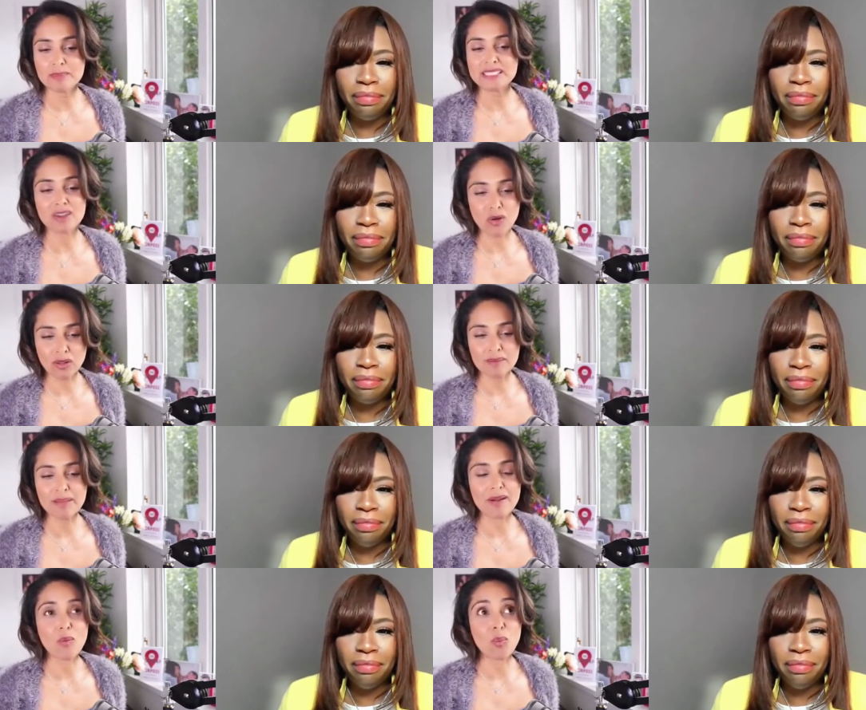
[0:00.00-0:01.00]
Speaker 1: is all
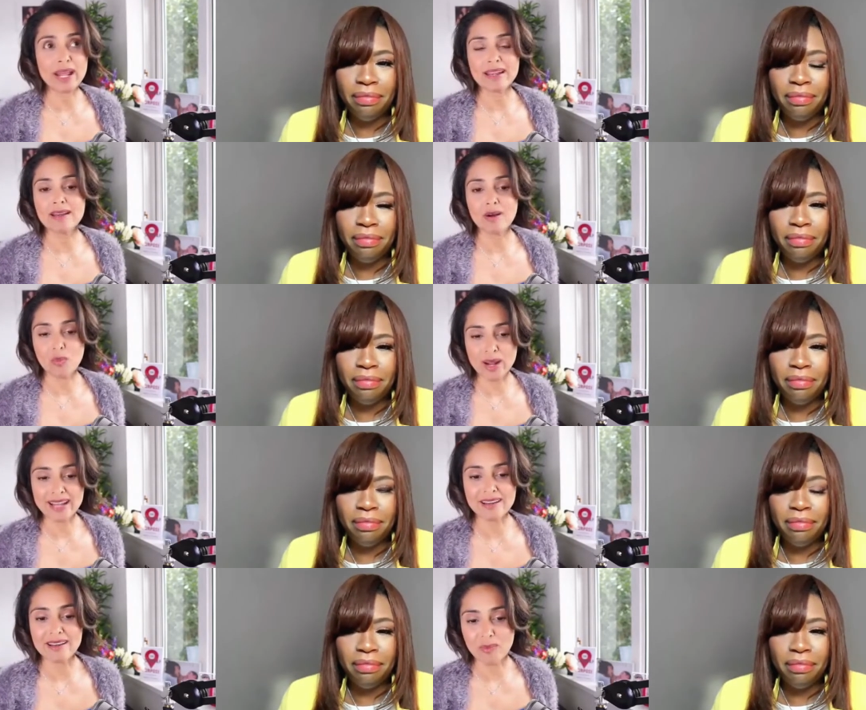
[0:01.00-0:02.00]
about win,
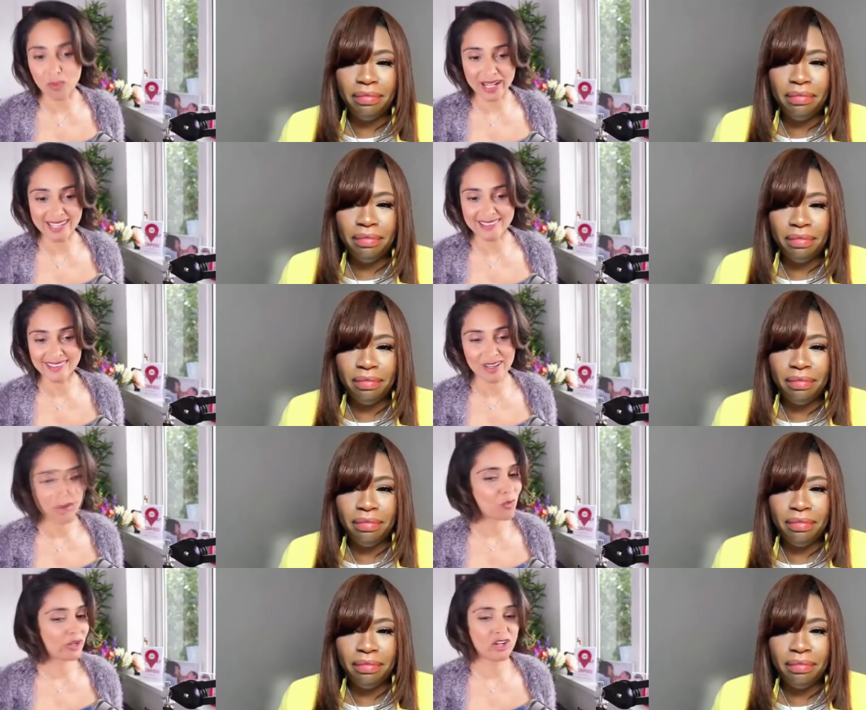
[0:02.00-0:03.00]
win, win,
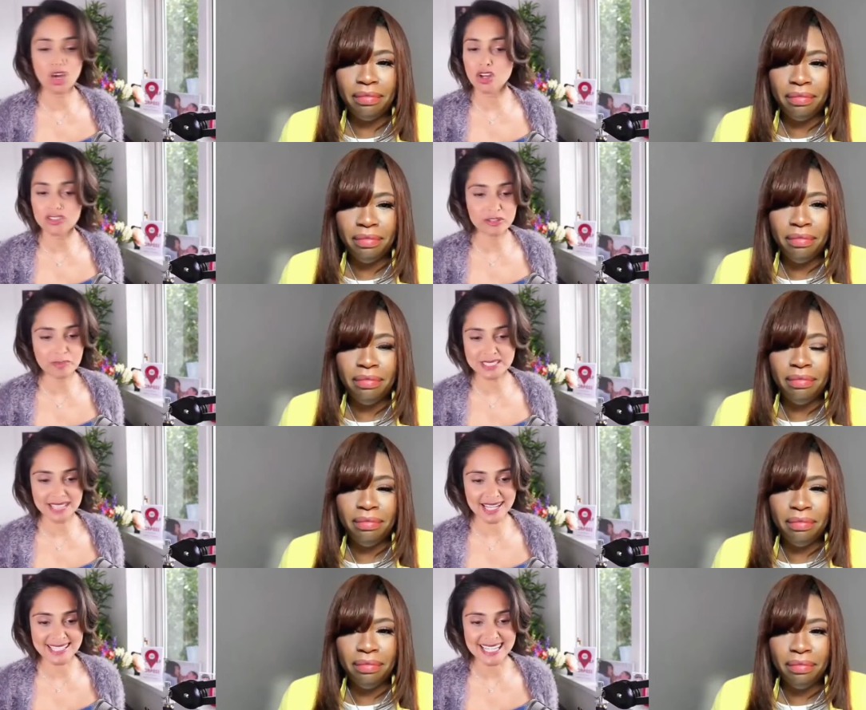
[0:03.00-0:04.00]

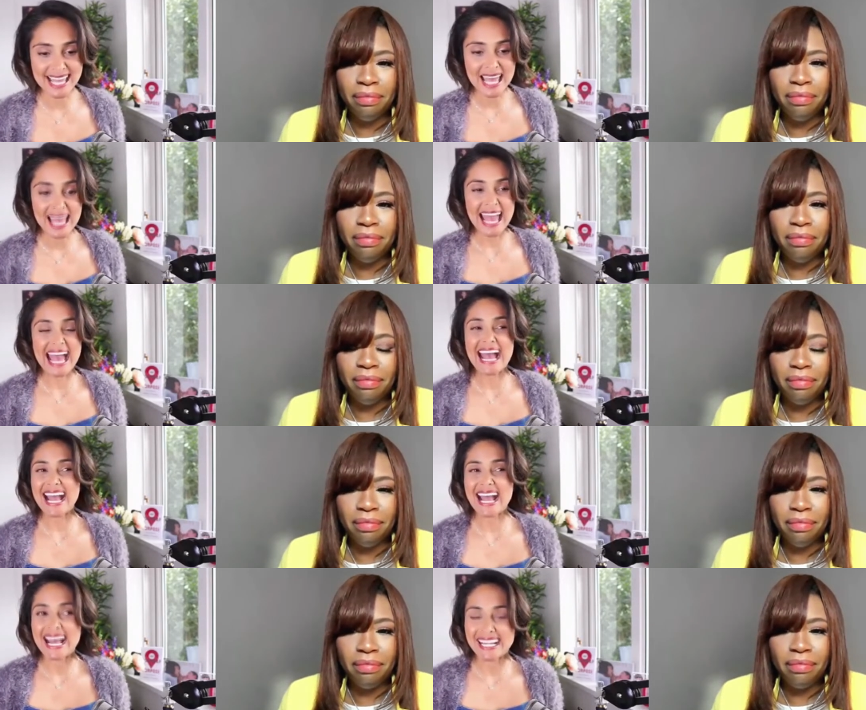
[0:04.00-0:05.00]
100%.
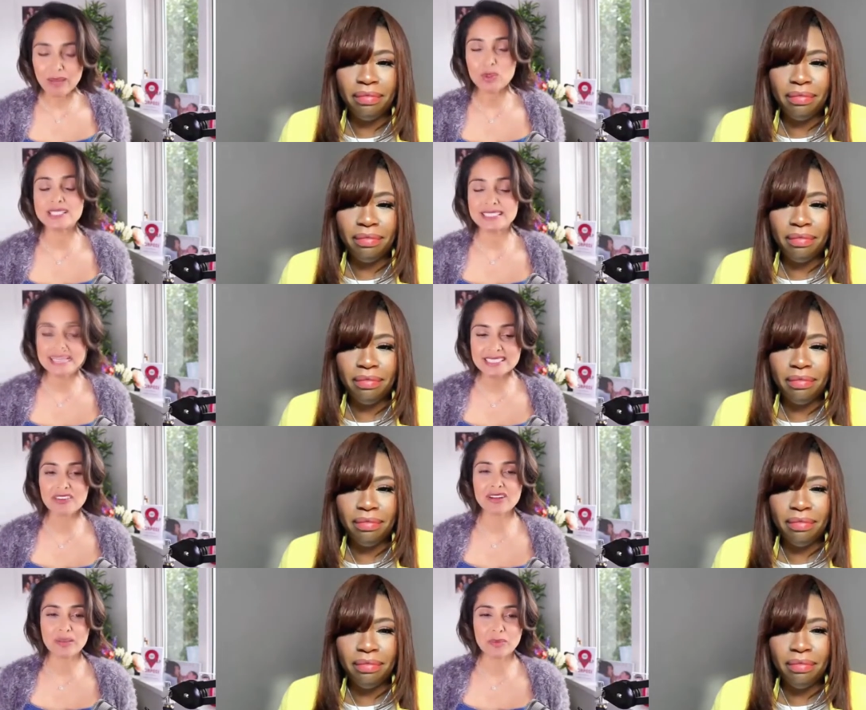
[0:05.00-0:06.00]
And I would
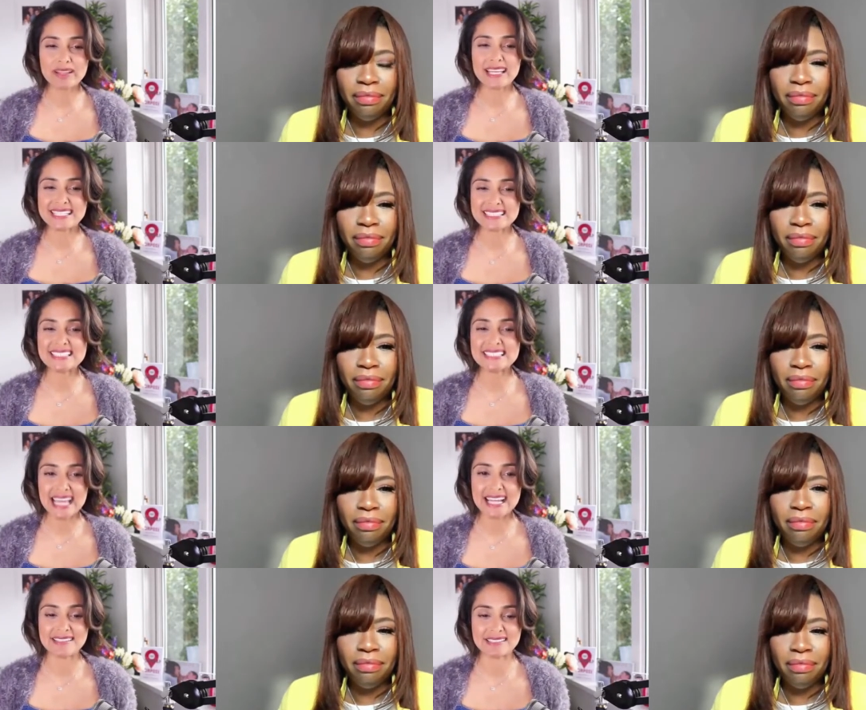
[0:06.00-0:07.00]
disagree with his
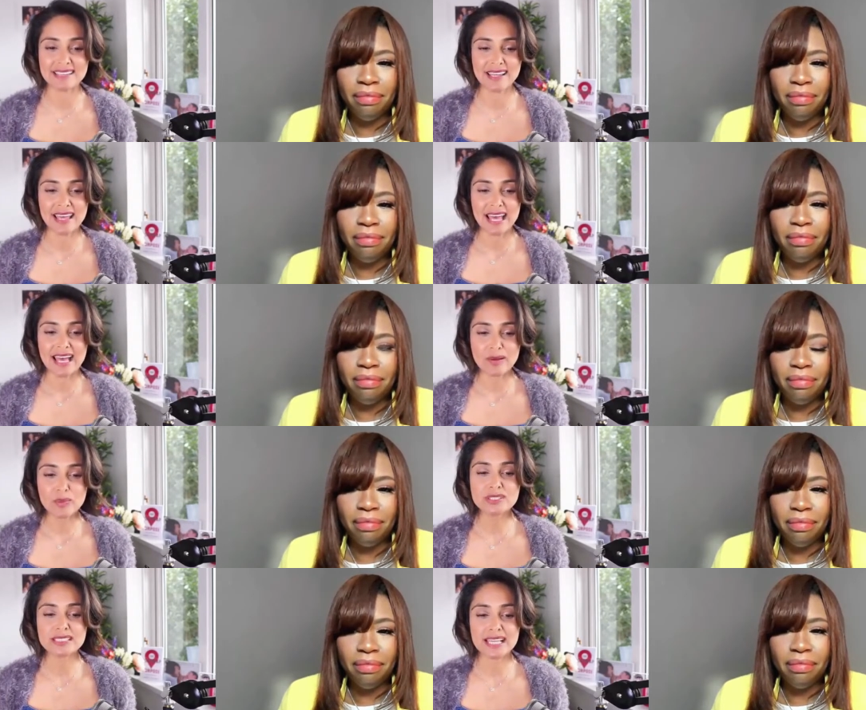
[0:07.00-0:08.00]
intent. I
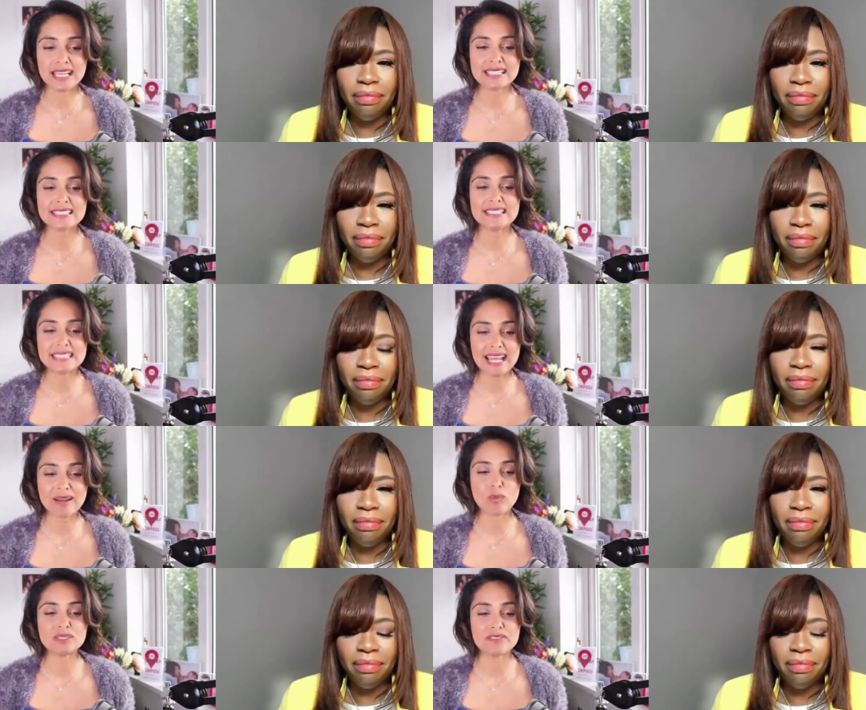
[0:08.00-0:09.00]
would say his
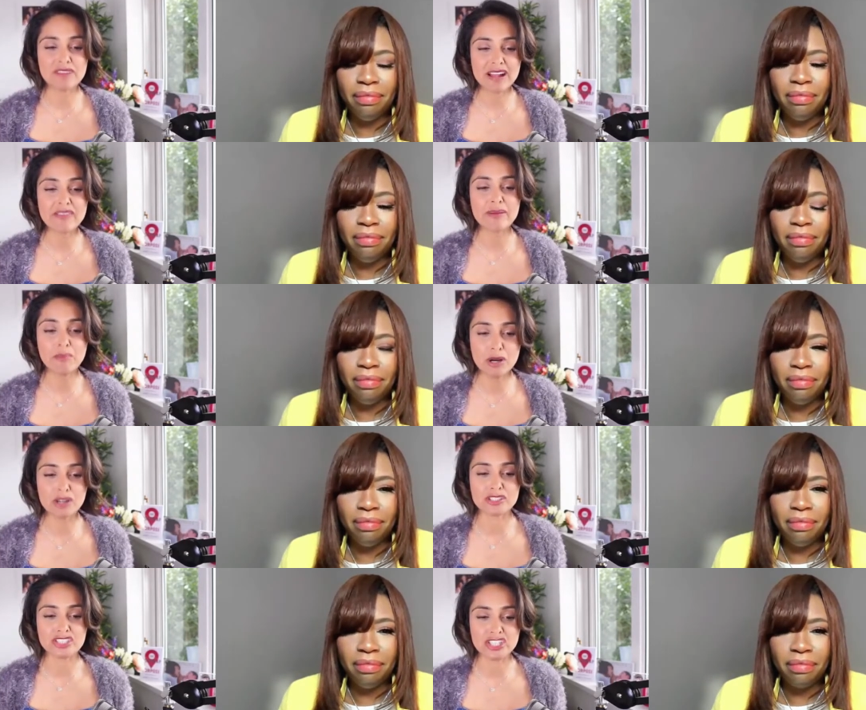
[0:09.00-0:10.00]
intent was very
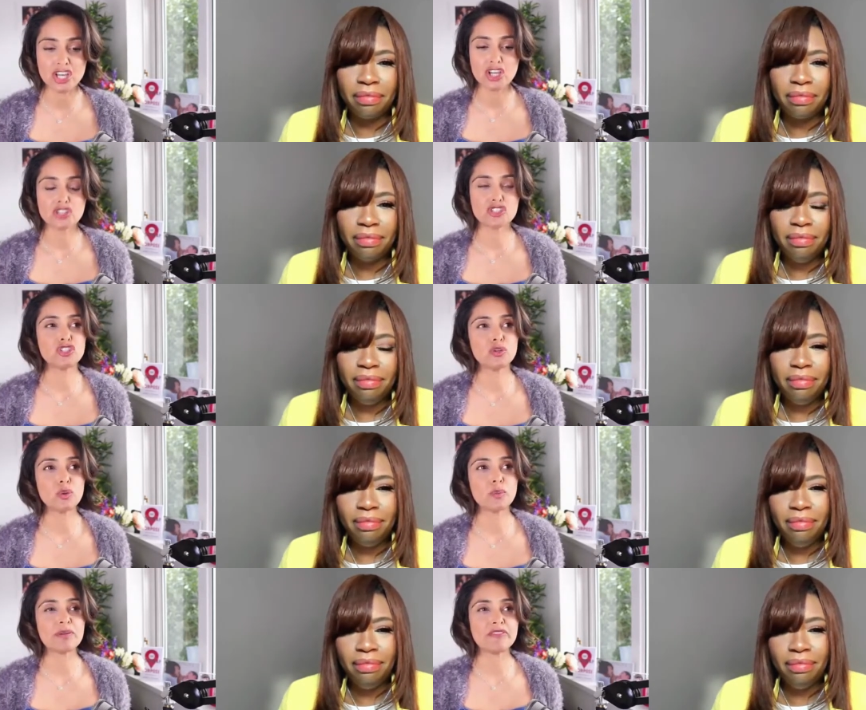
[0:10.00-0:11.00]
much
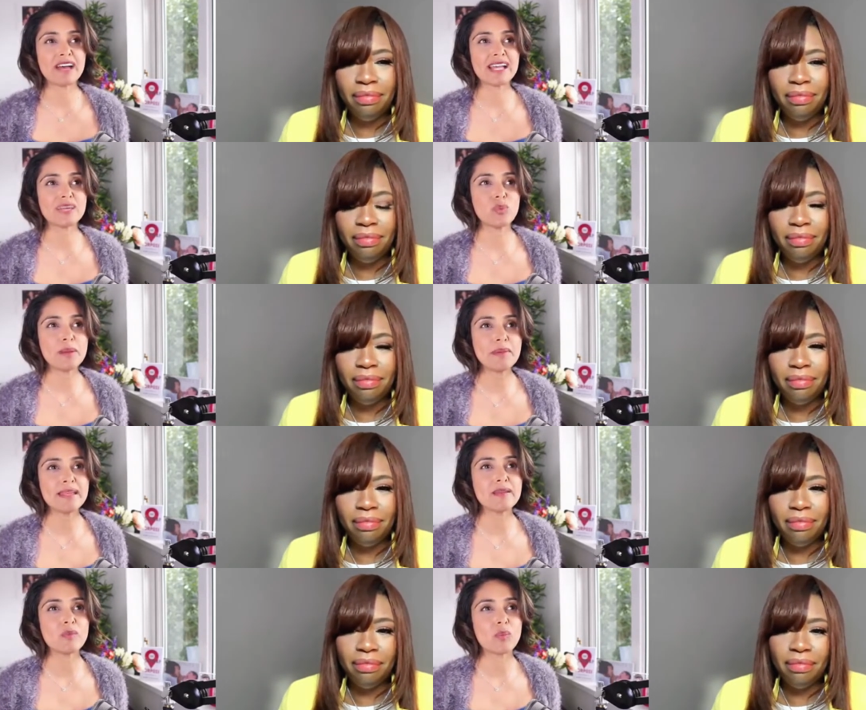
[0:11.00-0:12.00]
to provide
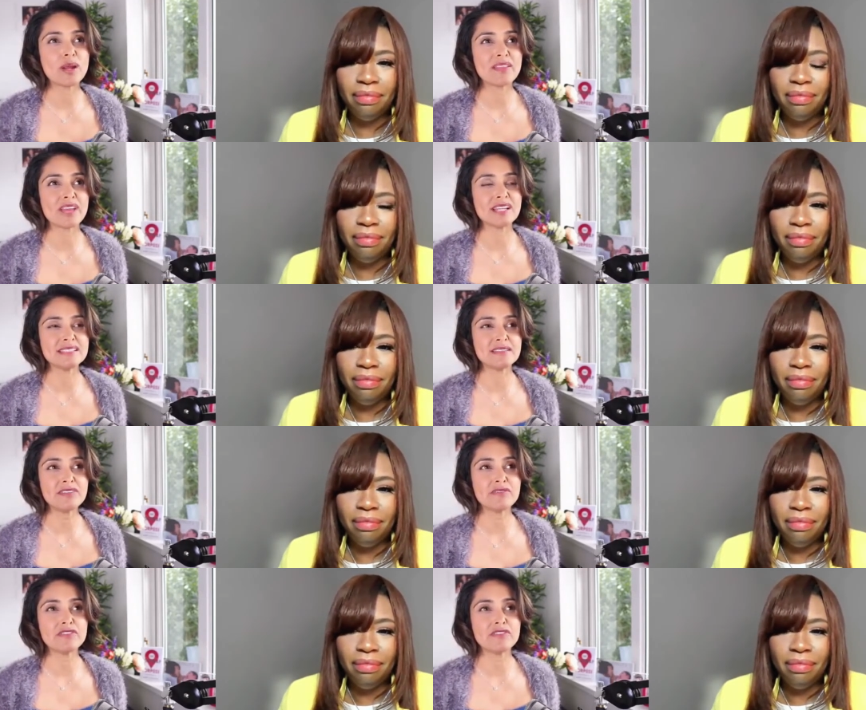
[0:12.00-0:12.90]
women with a different